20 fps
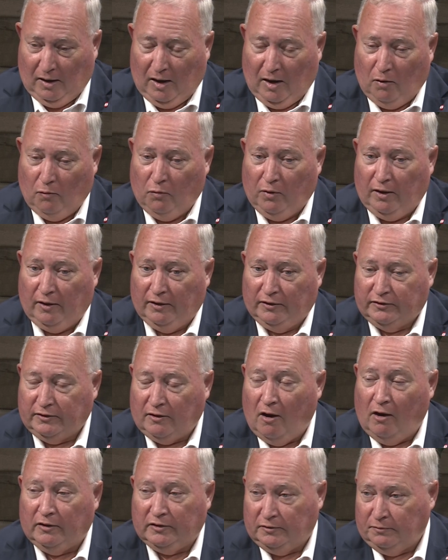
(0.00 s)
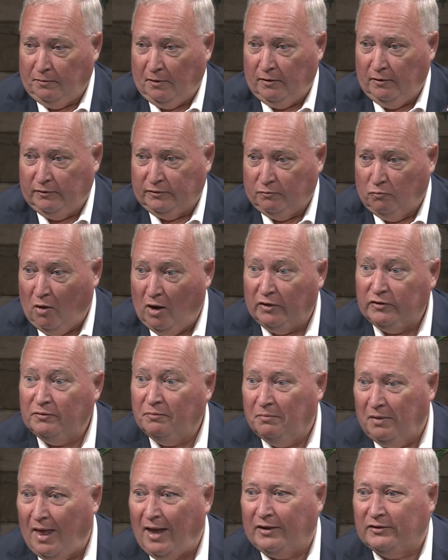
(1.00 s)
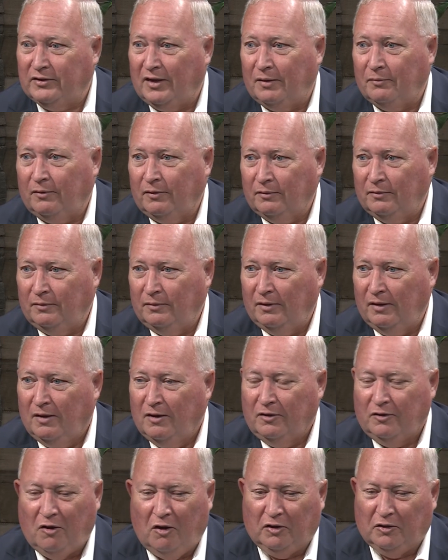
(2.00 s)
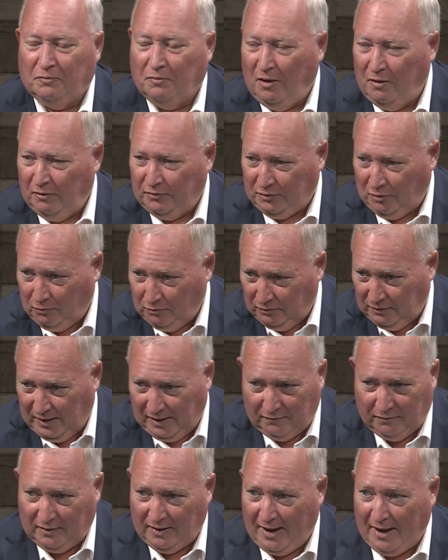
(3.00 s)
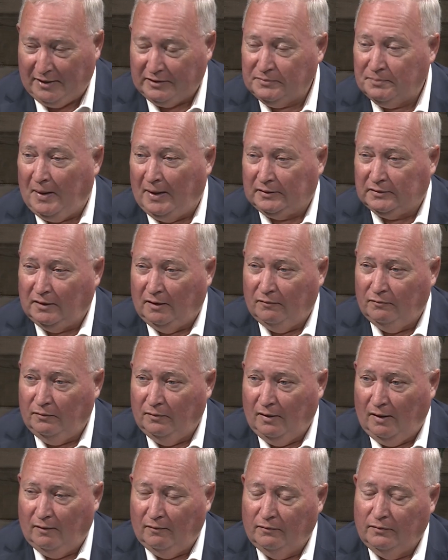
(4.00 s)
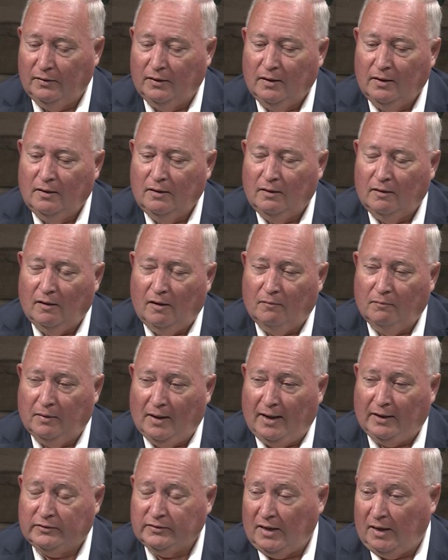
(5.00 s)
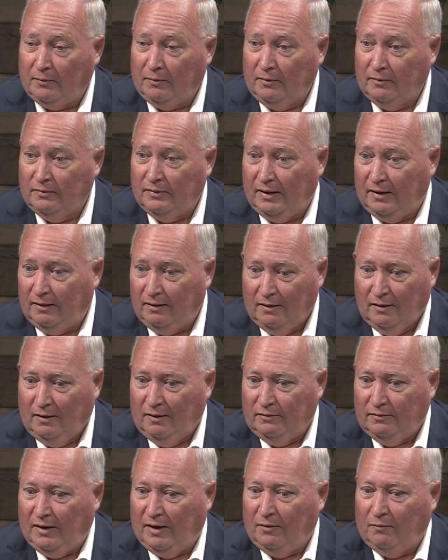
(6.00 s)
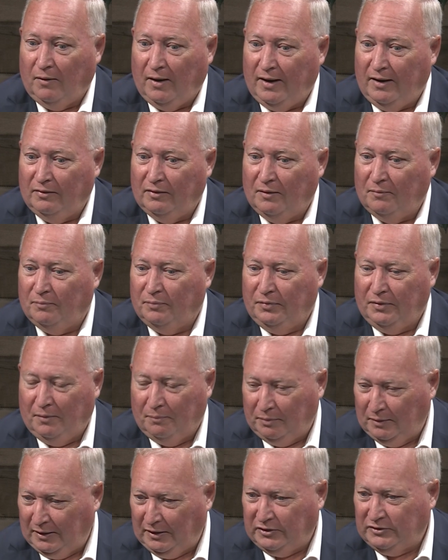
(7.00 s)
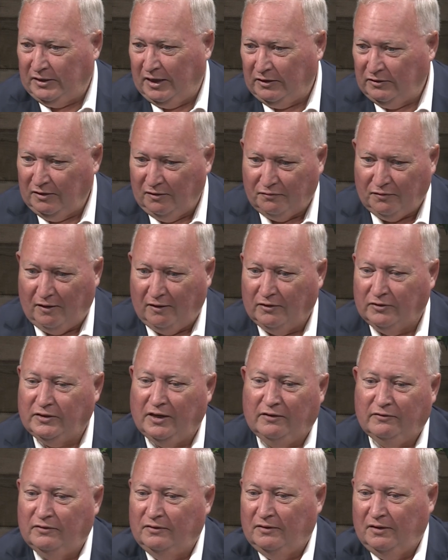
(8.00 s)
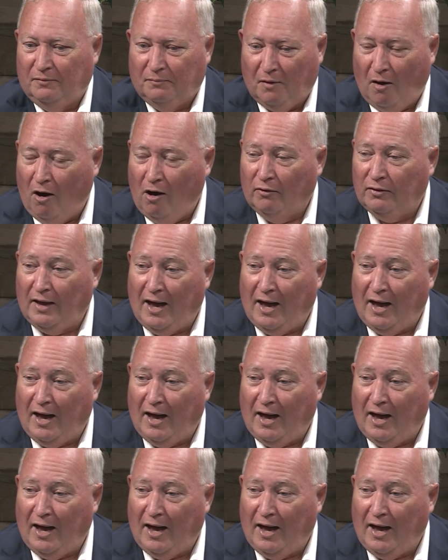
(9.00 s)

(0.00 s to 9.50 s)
whereas Connors Brothers was Blacks Harbour. The Connors Brothers owned every aspect of Blacks Harbour. They ran the police station, the fire station, all the